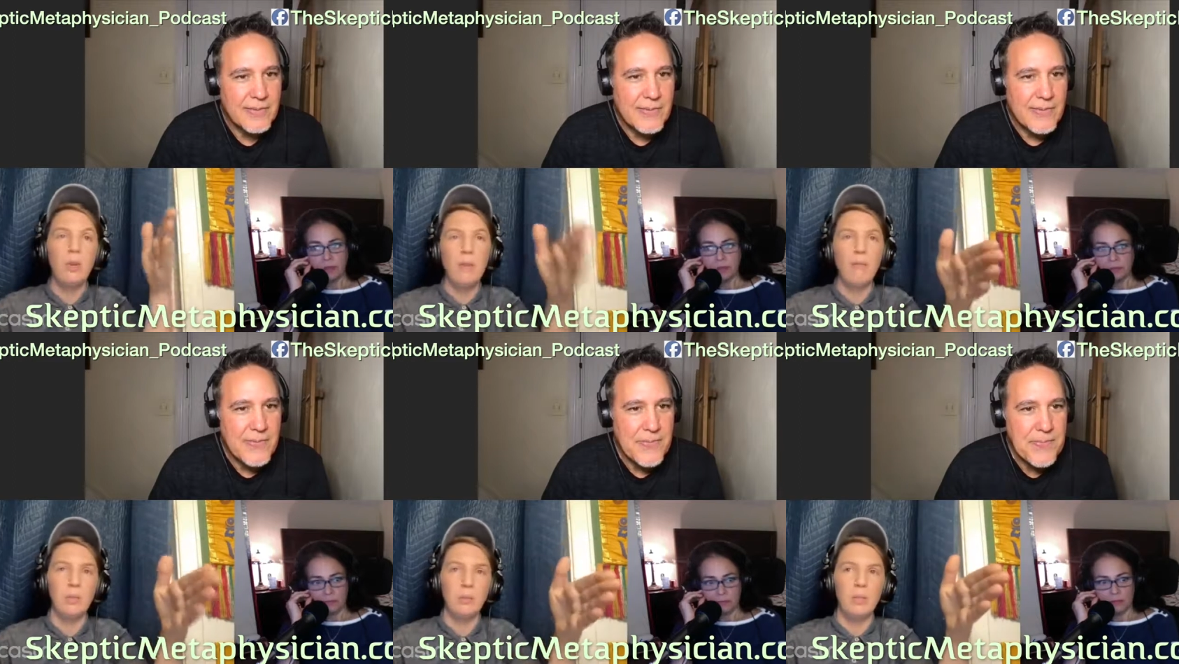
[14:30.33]
Speaker 1: to
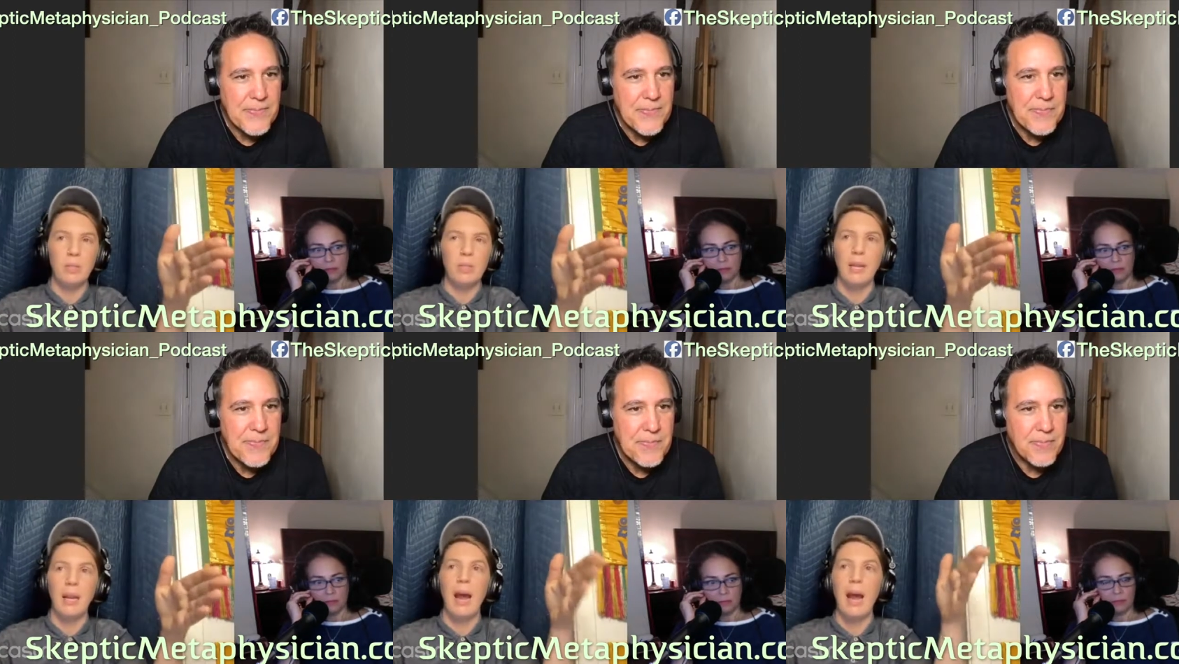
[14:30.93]
reinforce what you just
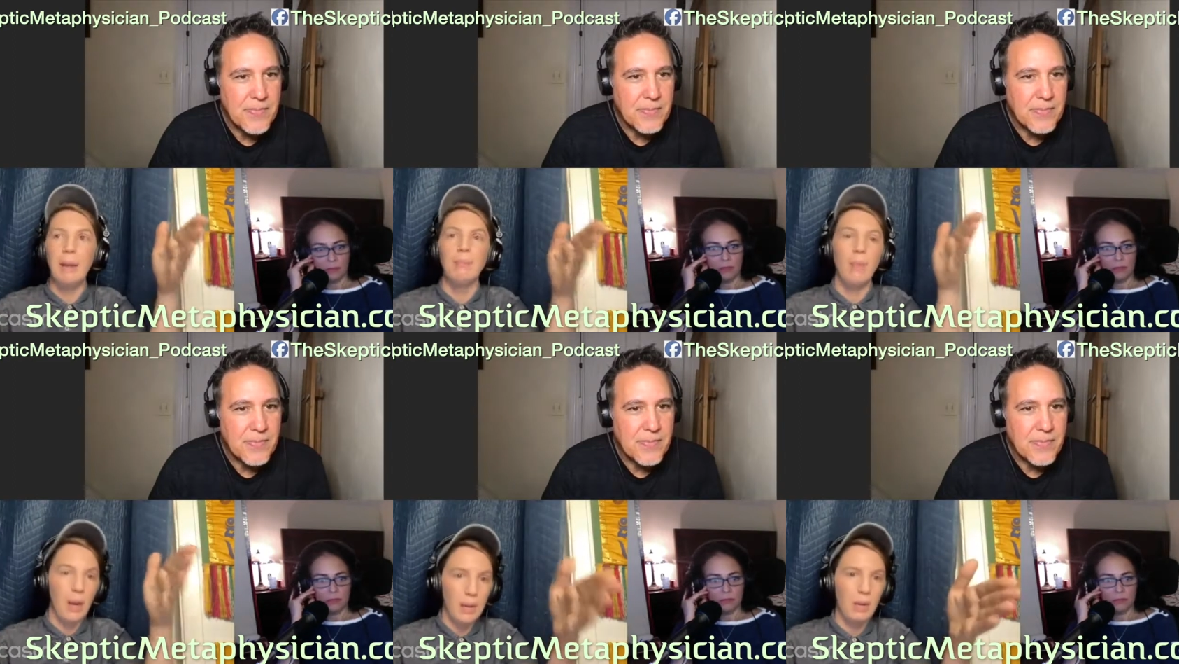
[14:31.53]
said i
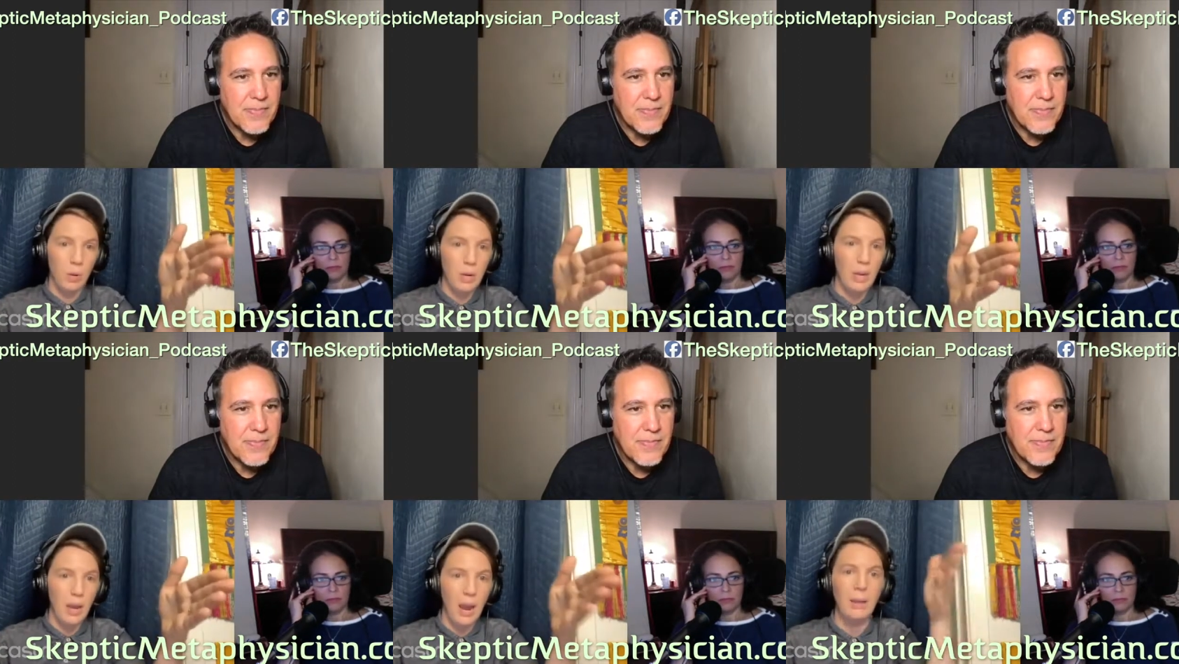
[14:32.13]
i
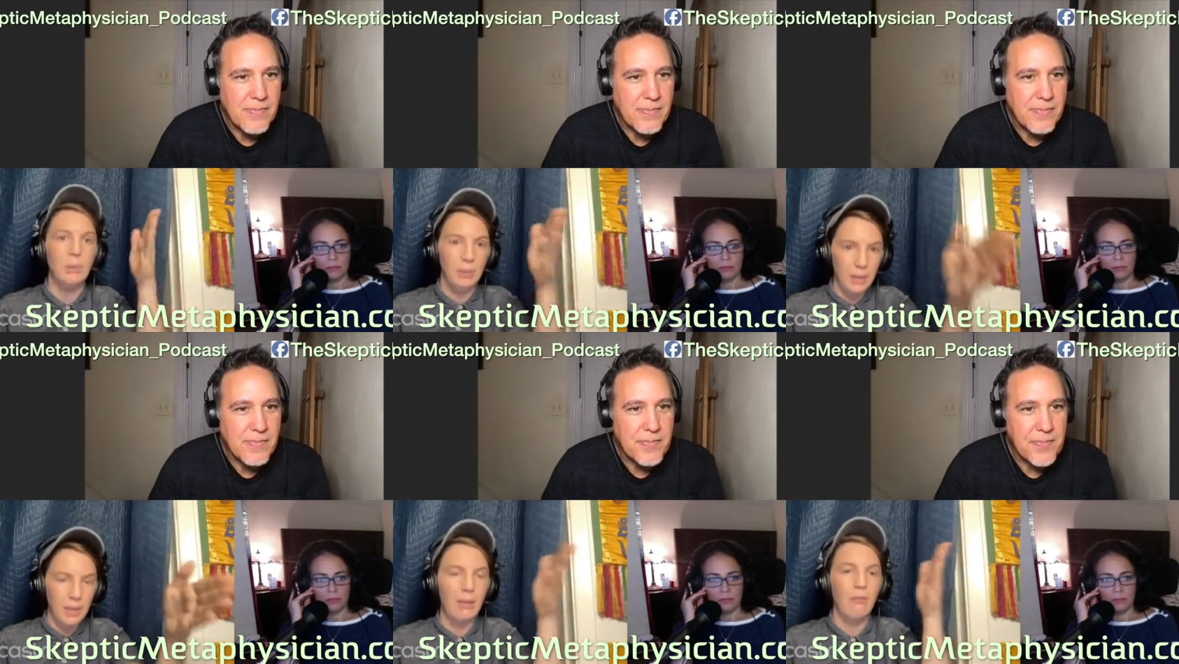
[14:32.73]
agree i
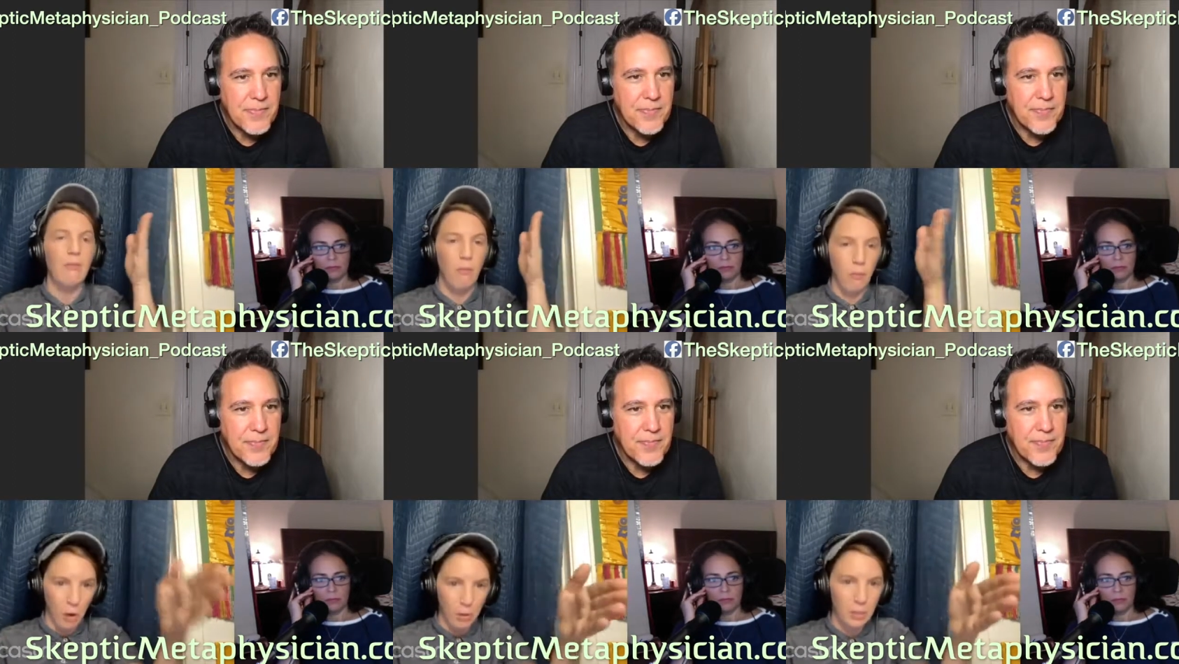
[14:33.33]
believe
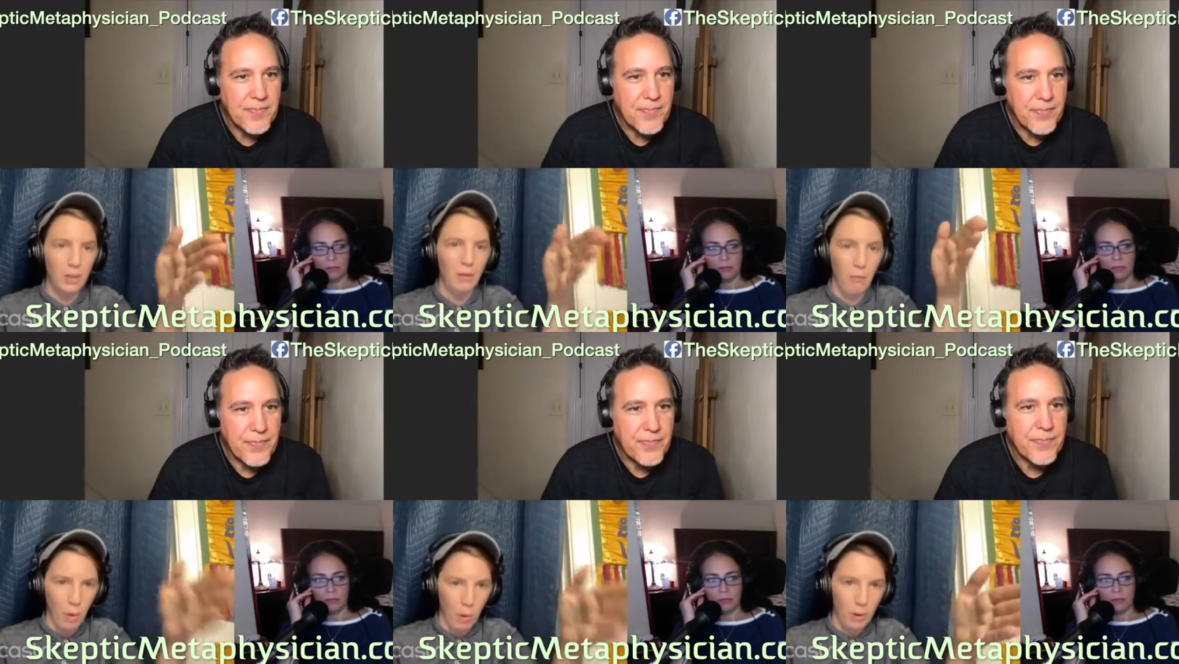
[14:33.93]
first
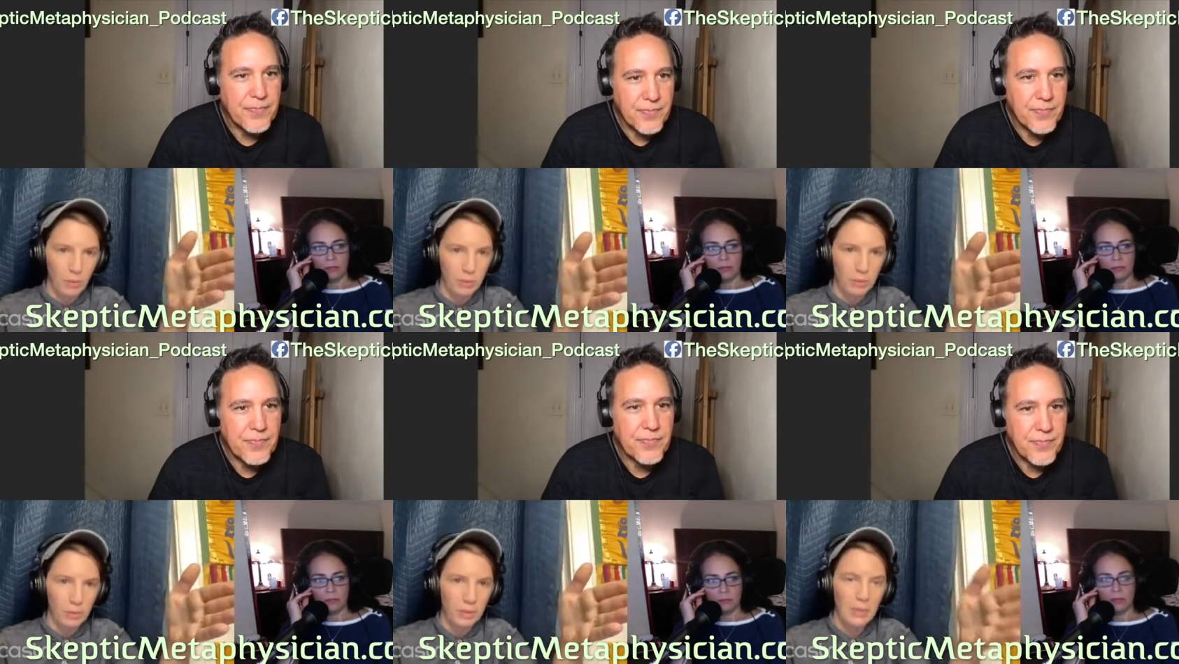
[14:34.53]
and
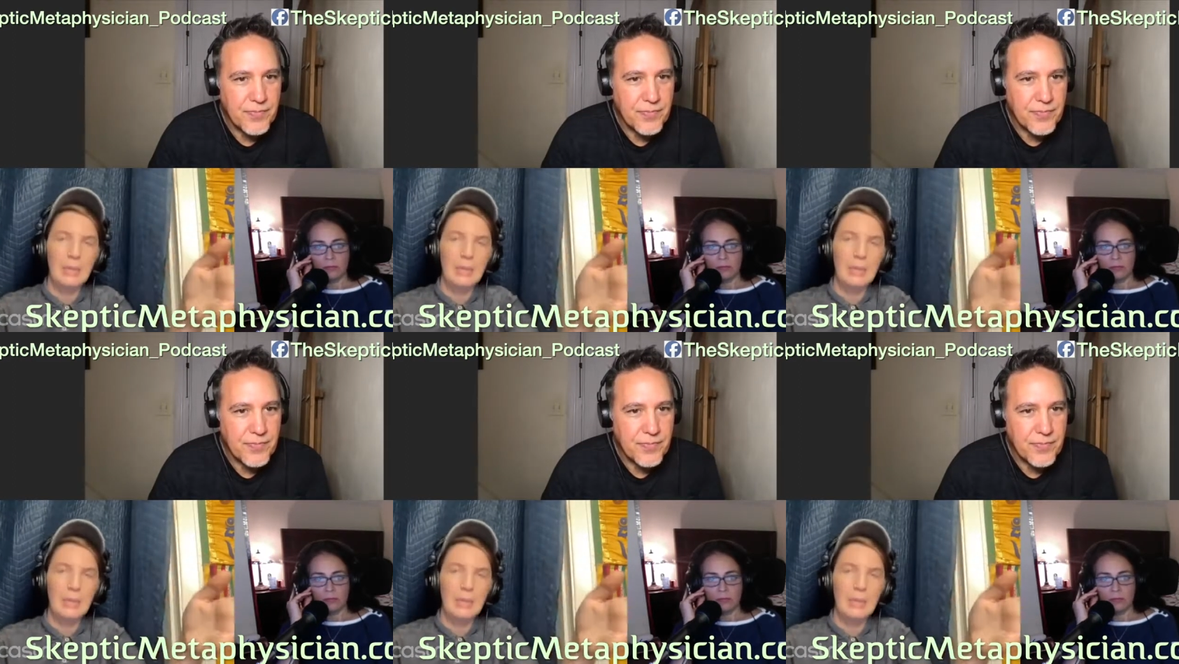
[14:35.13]
foremost